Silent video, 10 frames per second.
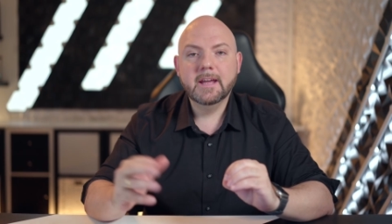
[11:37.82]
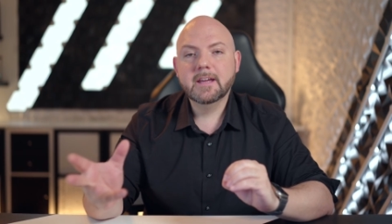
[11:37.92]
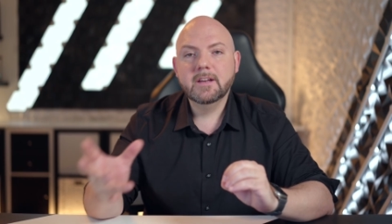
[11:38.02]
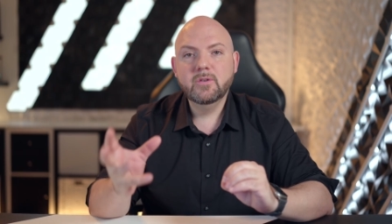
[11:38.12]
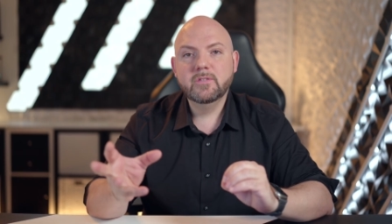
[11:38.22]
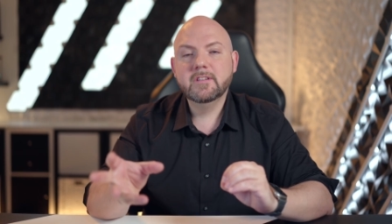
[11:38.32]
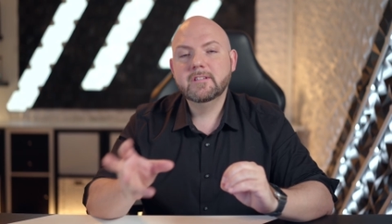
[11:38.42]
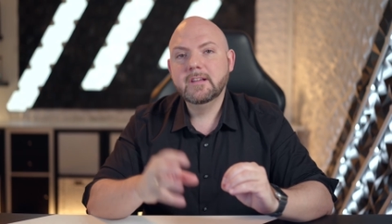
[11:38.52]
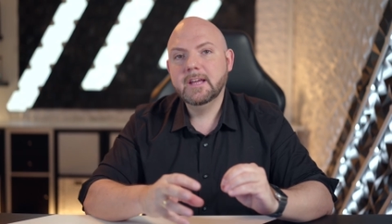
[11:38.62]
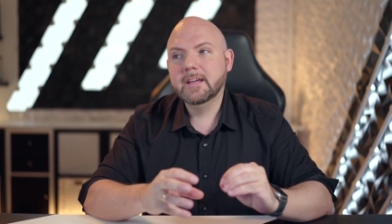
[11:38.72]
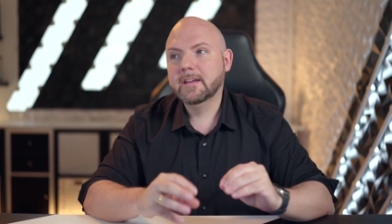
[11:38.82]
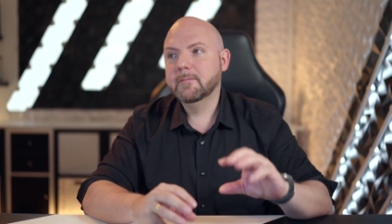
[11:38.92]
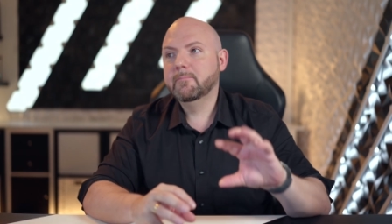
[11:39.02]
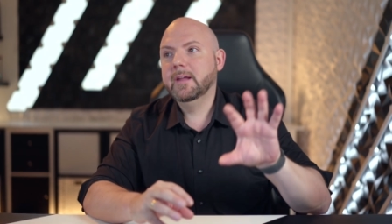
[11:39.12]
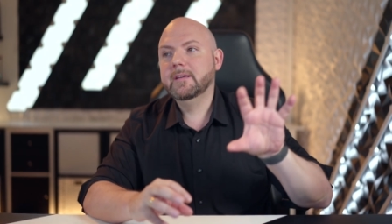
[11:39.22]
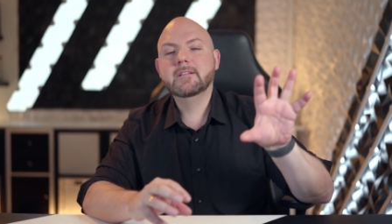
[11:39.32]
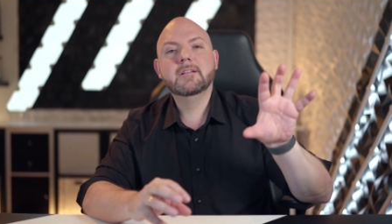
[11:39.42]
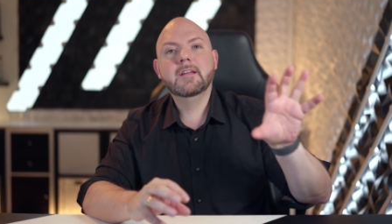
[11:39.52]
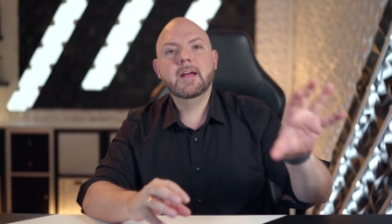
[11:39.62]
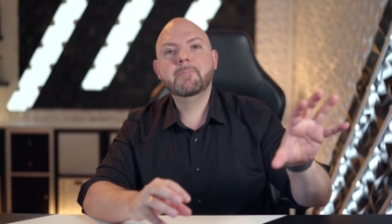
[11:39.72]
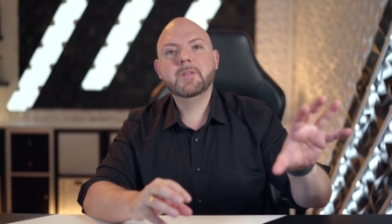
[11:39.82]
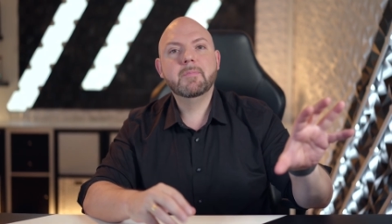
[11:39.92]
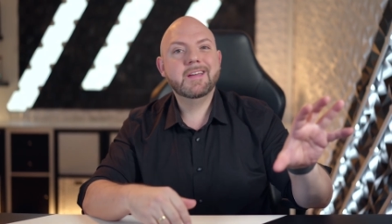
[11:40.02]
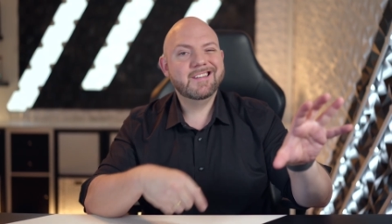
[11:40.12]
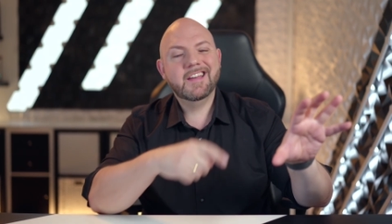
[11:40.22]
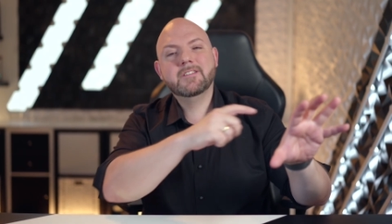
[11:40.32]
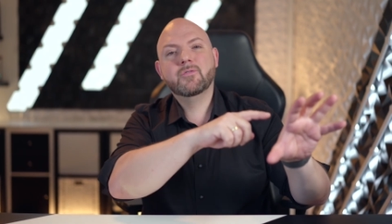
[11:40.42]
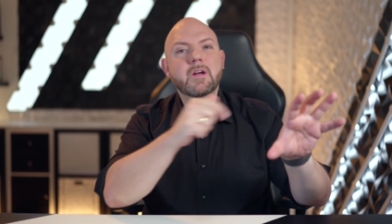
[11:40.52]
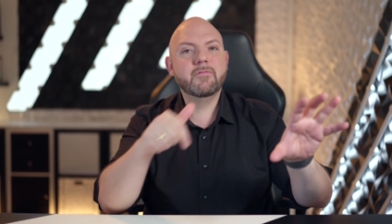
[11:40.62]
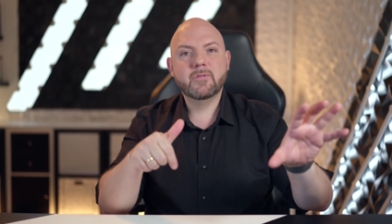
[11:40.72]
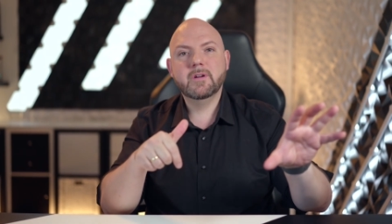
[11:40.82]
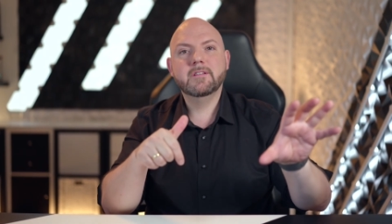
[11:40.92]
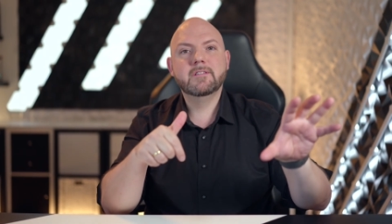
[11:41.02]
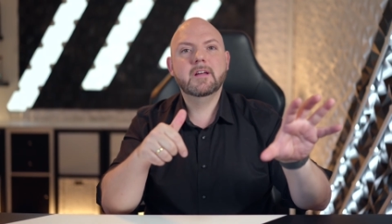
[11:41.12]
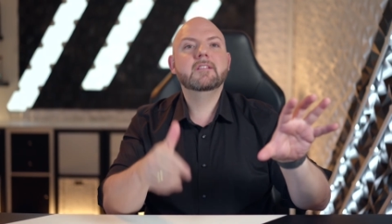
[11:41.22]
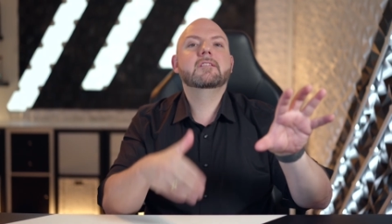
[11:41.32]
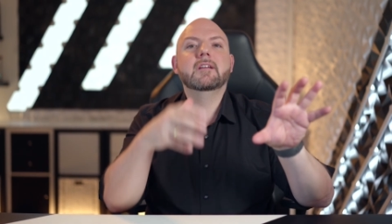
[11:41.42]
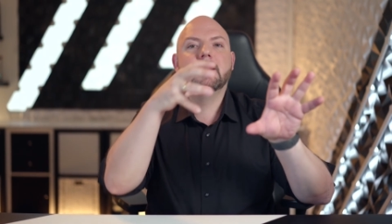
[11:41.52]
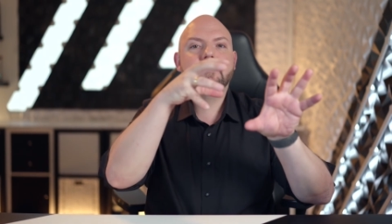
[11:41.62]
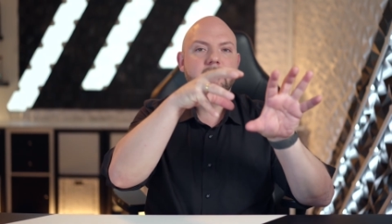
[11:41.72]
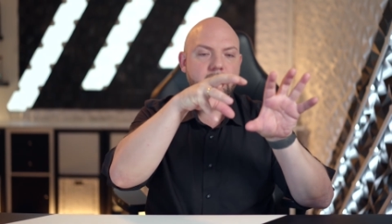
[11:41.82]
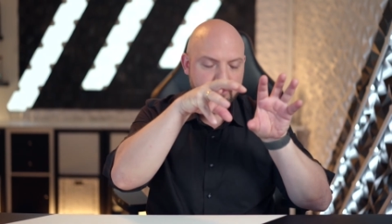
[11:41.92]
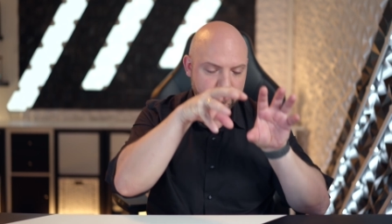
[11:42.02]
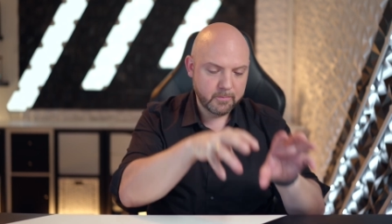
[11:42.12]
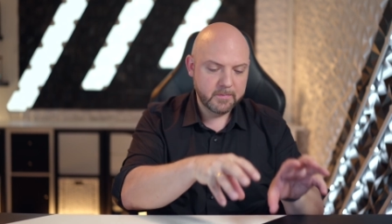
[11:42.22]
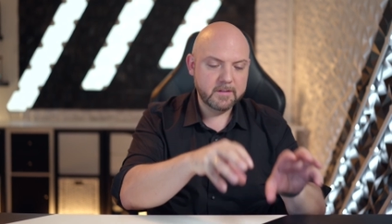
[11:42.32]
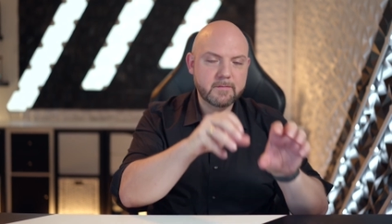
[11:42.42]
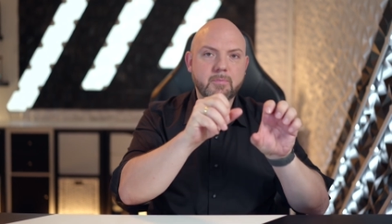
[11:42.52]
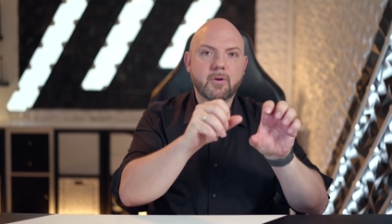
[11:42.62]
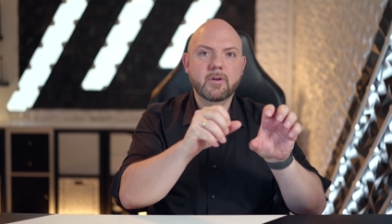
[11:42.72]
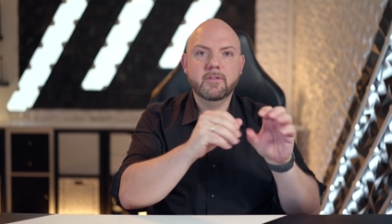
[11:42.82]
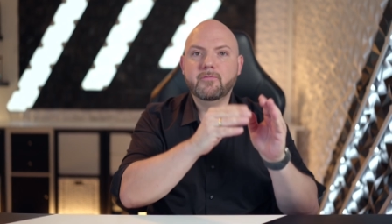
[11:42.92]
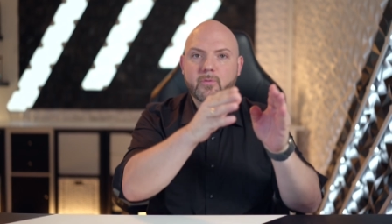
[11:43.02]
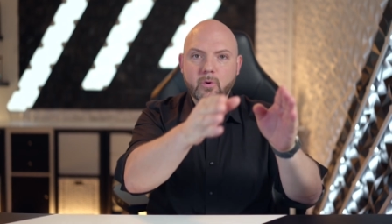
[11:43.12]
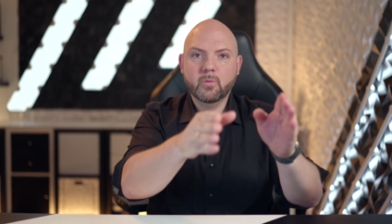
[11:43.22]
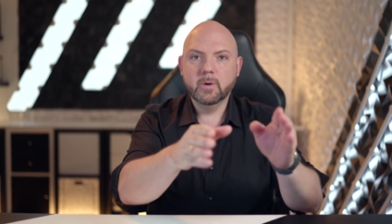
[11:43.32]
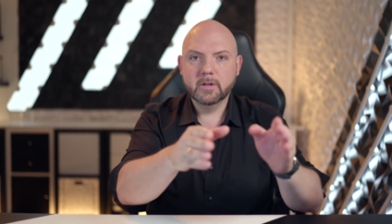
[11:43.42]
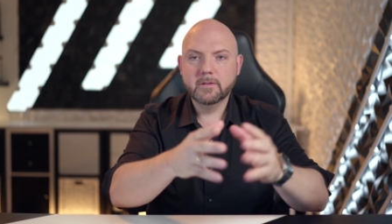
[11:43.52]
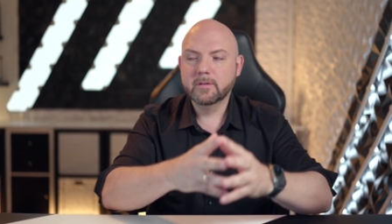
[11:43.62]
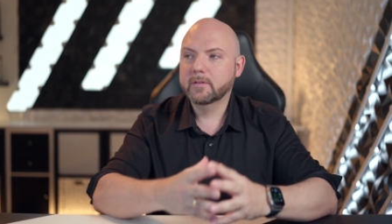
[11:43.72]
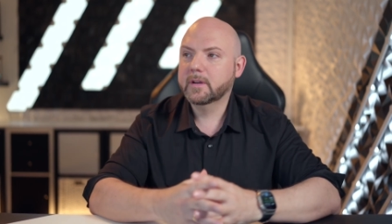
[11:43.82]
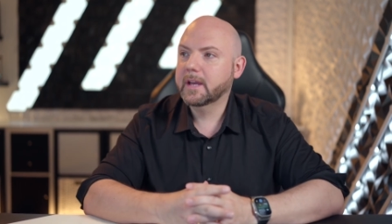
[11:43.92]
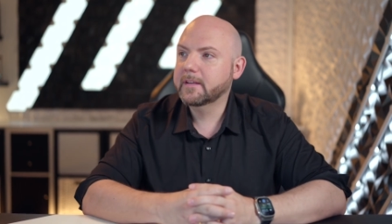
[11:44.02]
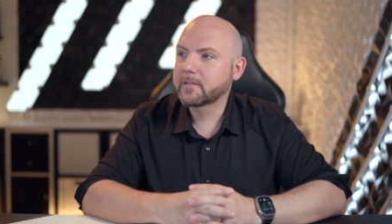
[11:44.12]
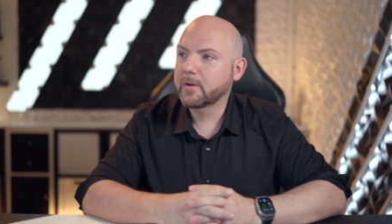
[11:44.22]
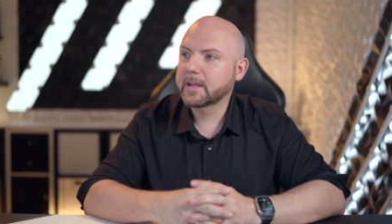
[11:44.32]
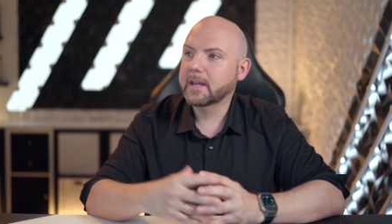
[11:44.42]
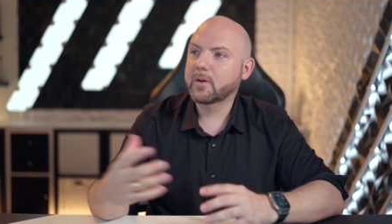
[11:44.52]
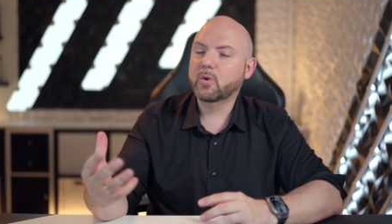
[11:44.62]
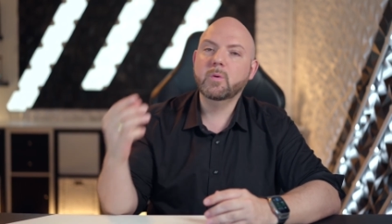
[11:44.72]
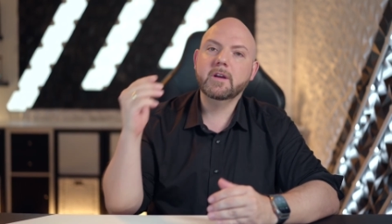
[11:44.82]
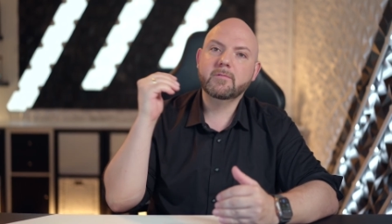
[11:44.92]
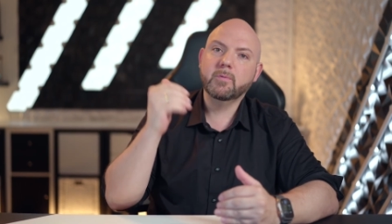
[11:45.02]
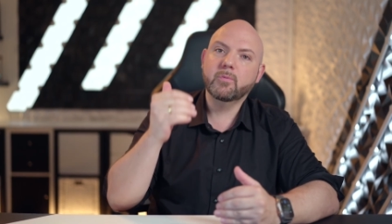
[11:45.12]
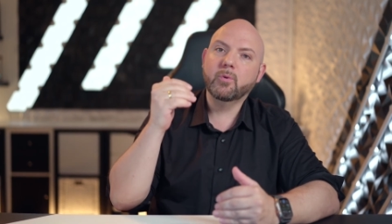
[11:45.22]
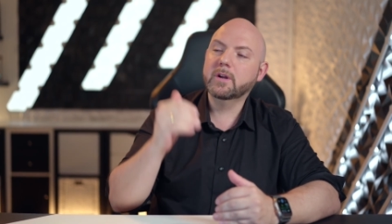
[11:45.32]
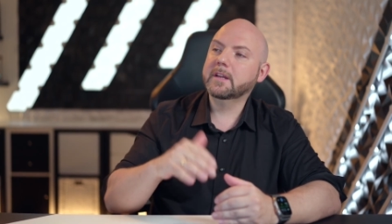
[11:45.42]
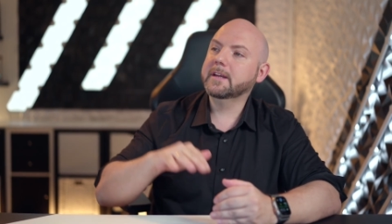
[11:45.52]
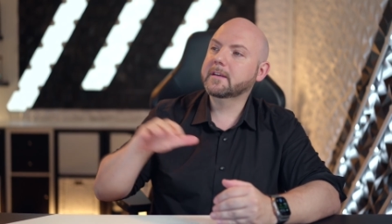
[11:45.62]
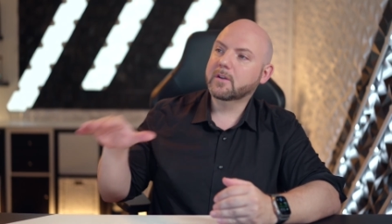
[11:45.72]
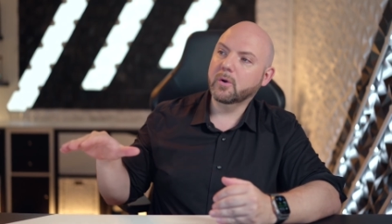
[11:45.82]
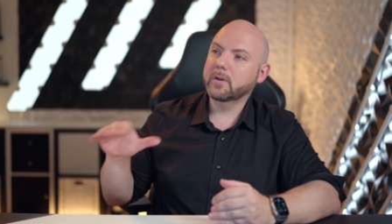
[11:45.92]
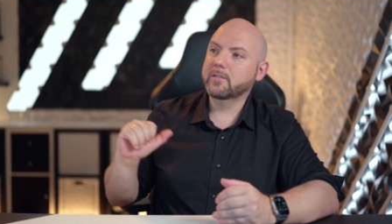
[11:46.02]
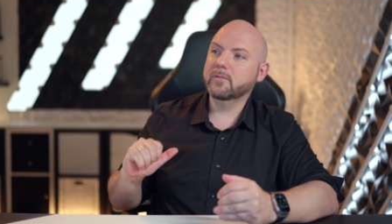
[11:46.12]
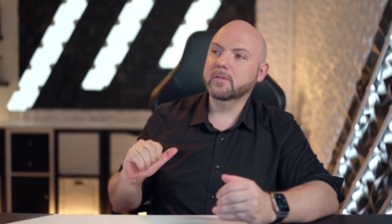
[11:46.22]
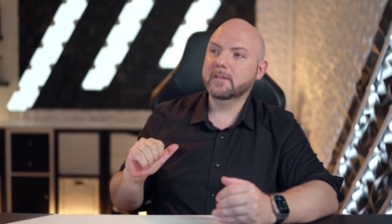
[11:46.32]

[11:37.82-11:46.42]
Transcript: I can use this link and place it in Heptabase as a reference and start from this point forward Okay, so I can always with one click go into the